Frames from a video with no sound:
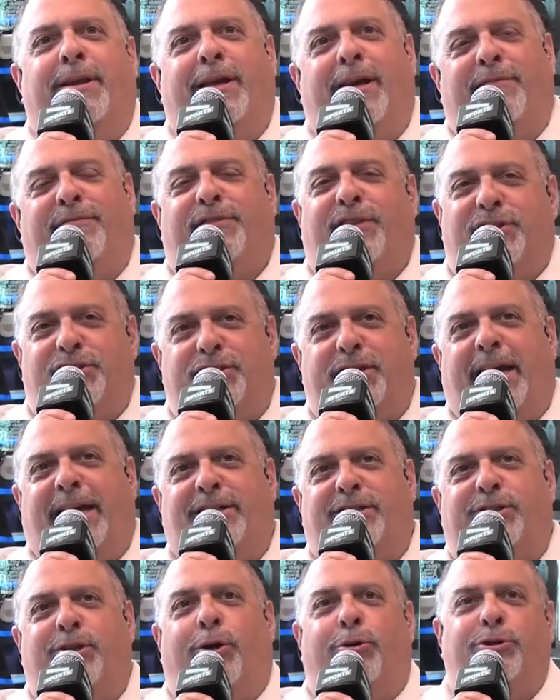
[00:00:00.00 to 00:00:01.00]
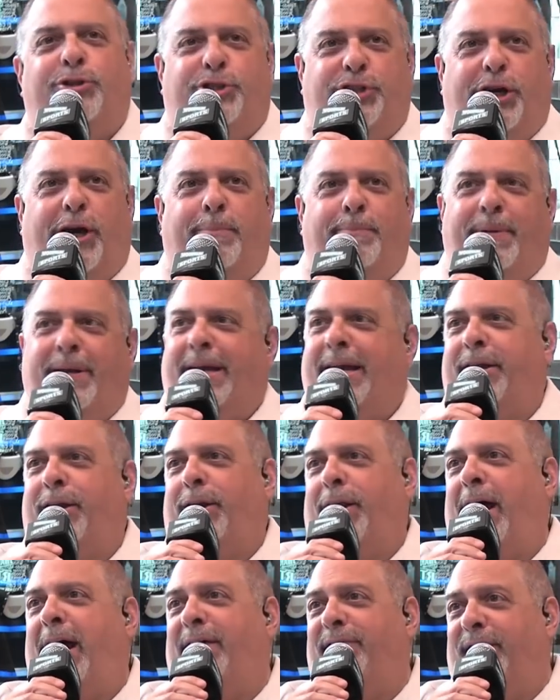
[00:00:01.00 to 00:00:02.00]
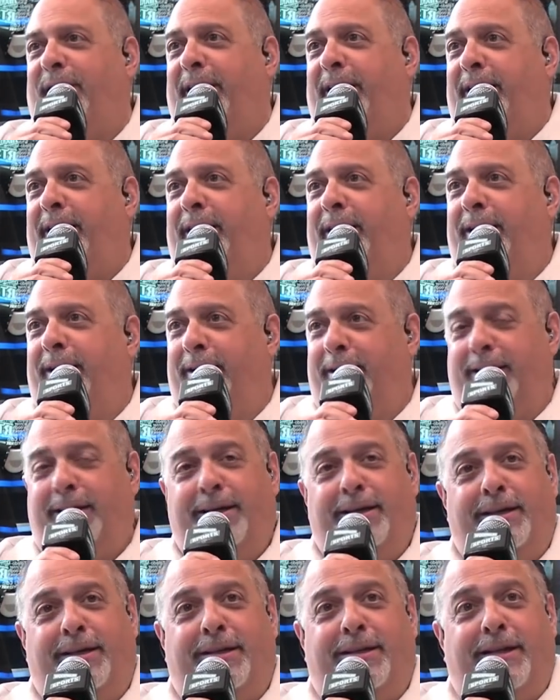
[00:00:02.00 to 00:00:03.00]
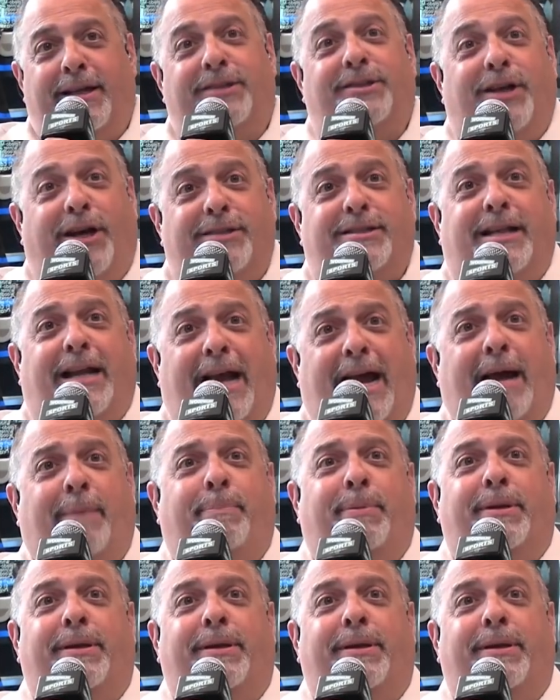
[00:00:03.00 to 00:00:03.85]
if the Saints don't jump and get Olave. It doesn't happen.